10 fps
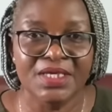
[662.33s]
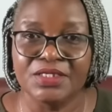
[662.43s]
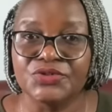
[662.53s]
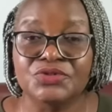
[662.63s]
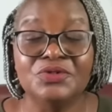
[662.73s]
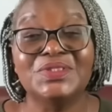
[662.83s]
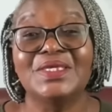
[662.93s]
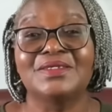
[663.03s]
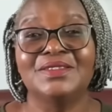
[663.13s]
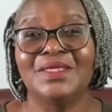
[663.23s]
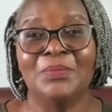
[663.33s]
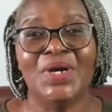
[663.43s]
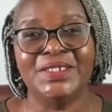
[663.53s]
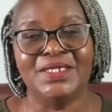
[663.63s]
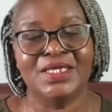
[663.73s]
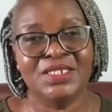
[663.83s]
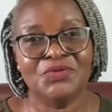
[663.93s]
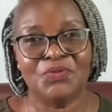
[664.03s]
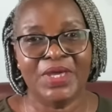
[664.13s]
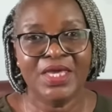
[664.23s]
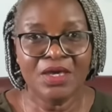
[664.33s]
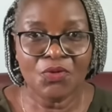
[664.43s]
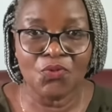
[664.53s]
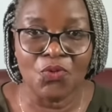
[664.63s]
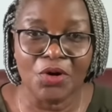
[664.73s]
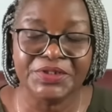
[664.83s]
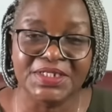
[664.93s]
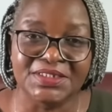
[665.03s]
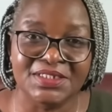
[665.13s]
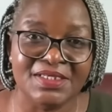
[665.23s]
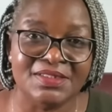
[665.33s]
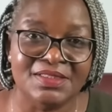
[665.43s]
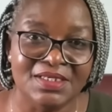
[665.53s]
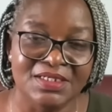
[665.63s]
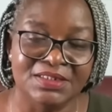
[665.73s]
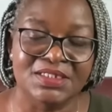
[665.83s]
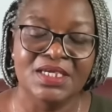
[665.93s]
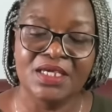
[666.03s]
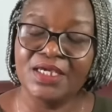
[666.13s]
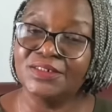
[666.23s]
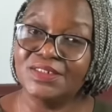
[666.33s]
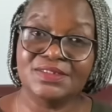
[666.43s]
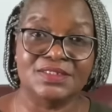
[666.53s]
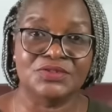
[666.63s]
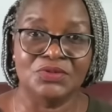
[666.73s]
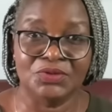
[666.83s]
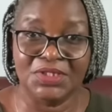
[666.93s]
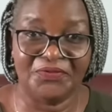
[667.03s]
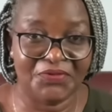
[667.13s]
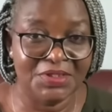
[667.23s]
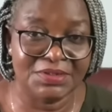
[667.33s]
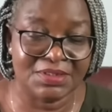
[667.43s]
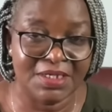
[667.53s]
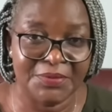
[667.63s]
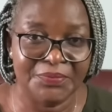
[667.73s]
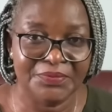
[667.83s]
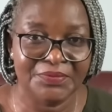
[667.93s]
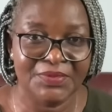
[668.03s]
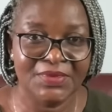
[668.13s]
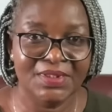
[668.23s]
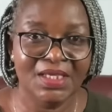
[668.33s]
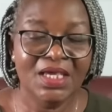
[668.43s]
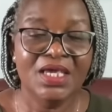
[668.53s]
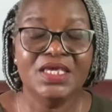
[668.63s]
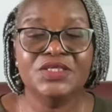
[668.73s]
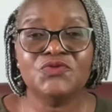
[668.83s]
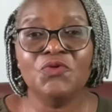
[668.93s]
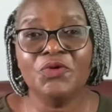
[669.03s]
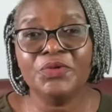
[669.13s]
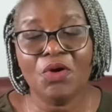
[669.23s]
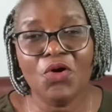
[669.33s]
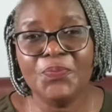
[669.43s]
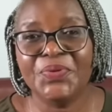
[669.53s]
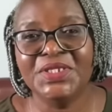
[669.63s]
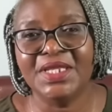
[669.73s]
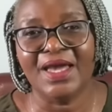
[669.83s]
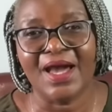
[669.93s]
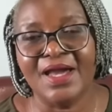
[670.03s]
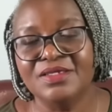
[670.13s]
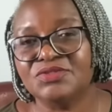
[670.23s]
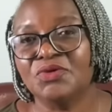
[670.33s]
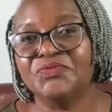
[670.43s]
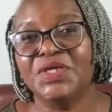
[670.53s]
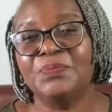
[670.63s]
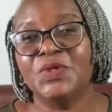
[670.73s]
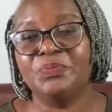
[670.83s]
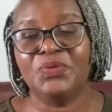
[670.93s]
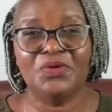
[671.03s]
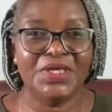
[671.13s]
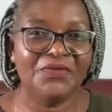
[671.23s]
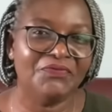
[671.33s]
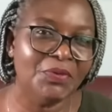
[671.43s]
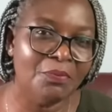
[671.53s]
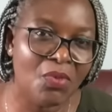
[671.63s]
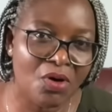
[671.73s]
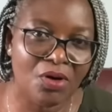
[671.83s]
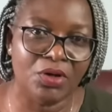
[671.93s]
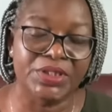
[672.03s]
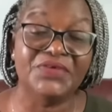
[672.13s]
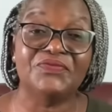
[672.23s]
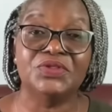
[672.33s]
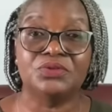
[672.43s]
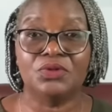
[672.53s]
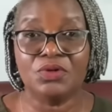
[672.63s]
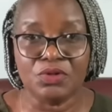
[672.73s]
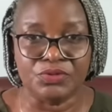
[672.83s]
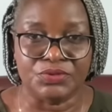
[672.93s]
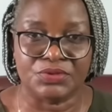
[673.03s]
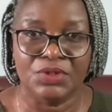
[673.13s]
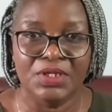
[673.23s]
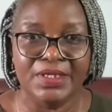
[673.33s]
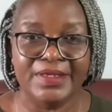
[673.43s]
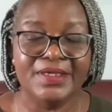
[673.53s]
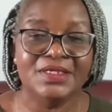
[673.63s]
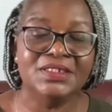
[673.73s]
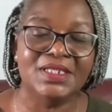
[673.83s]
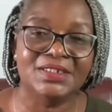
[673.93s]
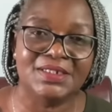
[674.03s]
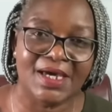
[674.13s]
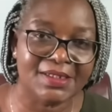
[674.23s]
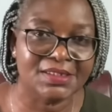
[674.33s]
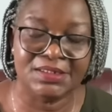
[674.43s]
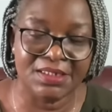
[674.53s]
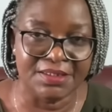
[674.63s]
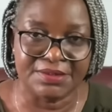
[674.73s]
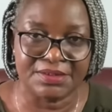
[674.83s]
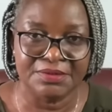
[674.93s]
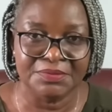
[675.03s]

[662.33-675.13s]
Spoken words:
He's not taking the money anywhere. What they just did, and this is not the first time, it will open the eyes of the people even more, even those in the darkness.